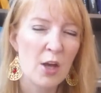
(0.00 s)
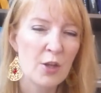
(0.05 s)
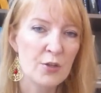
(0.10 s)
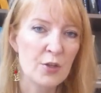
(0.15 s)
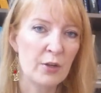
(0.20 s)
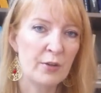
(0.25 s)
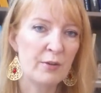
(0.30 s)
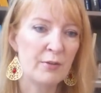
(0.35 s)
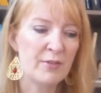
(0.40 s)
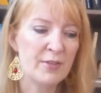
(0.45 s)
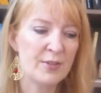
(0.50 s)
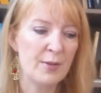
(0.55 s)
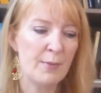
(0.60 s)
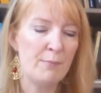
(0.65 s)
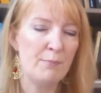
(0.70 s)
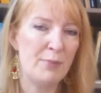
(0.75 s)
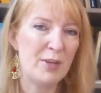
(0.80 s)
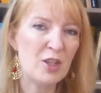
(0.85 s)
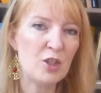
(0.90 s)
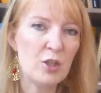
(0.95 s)
So there is
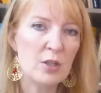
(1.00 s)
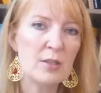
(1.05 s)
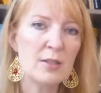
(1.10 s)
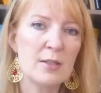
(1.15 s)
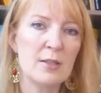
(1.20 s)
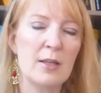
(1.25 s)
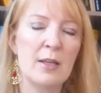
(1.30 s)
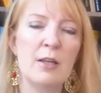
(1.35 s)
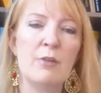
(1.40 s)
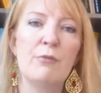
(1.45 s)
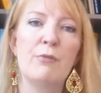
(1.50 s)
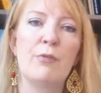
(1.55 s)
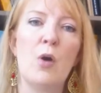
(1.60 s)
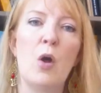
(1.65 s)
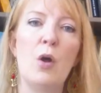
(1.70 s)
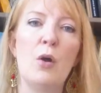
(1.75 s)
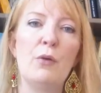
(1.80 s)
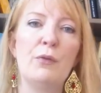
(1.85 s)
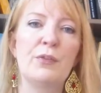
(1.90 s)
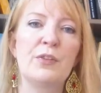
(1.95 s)
ambition
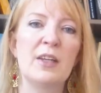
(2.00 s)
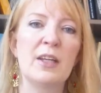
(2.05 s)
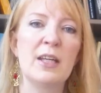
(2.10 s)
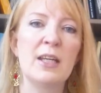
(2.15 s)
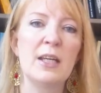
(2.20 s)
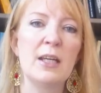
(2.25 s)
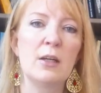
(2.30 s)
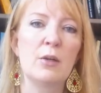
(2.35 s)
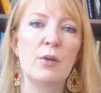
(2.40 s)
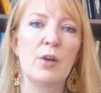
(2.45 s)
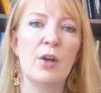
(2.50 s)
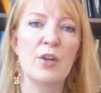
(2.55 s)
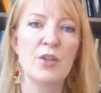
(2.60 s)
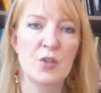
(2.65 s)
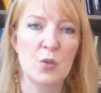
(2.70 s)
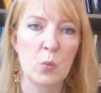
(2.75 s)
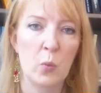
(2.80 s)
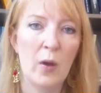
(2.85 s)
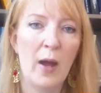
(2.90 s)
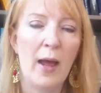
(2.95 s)
involved here
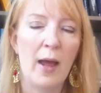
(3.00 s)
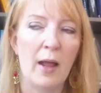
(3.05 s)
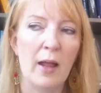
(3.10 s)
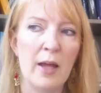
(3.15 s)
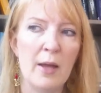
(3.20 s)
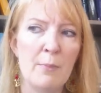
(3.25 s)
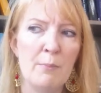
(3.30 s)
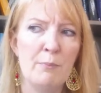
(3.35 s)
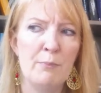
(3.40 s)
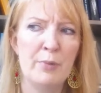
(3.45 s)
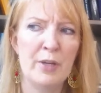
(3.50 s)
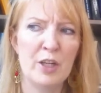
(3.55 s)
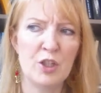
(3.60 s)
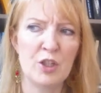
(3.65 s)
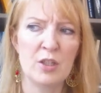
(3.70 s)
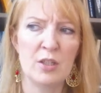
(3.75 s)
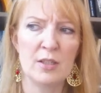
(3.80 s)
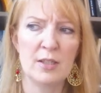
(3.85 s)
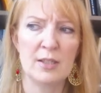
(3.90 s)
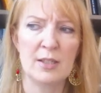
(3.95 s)
as well,
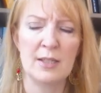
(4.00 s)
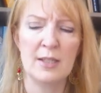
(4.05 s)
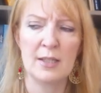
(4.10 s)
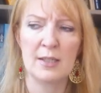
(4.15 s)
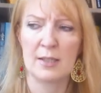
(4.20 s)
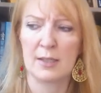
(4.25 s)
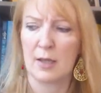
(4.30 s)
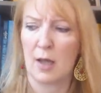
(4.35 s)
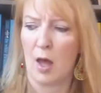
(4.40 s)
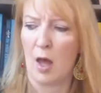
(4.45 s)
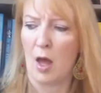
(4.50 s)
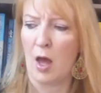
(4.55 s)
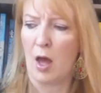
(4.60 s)
ambitiousness,